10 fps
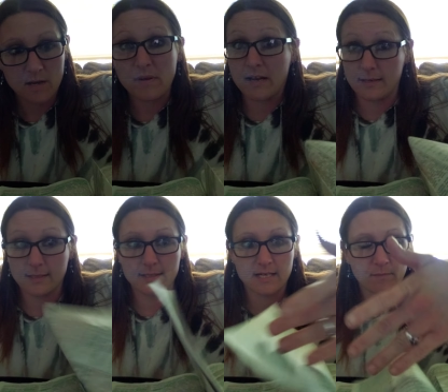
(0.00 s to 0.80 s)
because
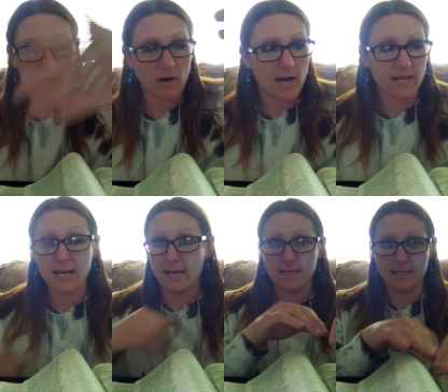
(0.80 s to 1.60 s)
he's democratic
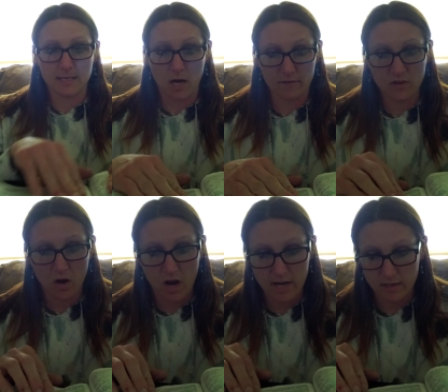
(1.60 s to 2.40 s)
and he's not of
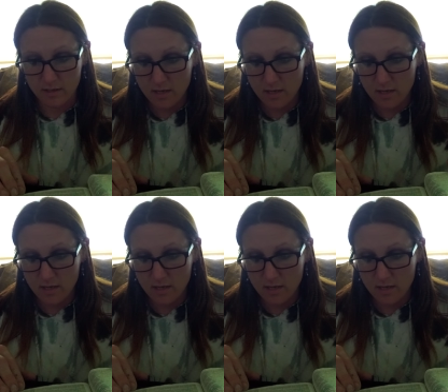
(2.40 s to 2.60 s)
God.